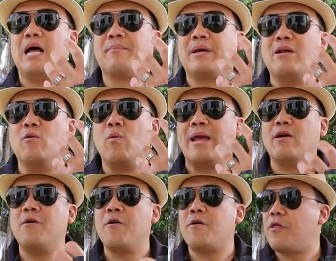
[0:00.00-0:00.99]
I'm getting wet
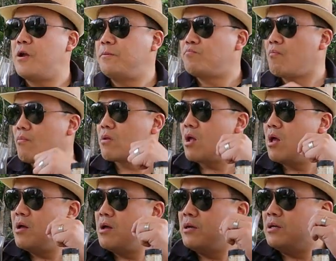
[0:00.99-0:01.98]
earth.
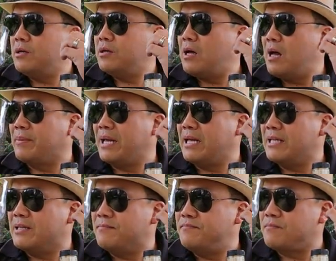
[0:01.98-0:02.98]
I'm
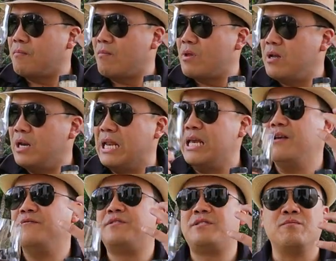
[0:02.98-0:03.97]
getting
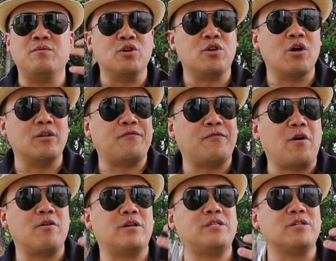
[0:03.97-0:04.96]
leaves. When you go in the
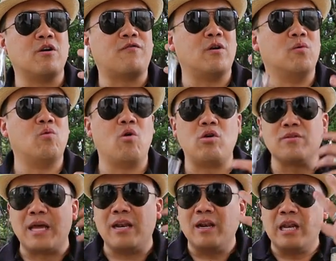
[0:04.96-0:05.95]
forest and go for a walk,
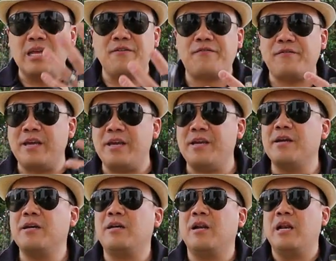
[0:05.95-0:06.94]
that leafy
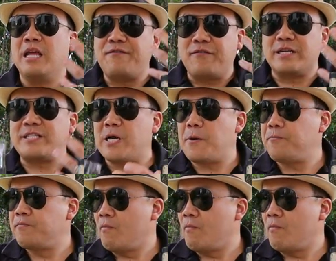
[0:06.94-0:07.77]
leaf litter.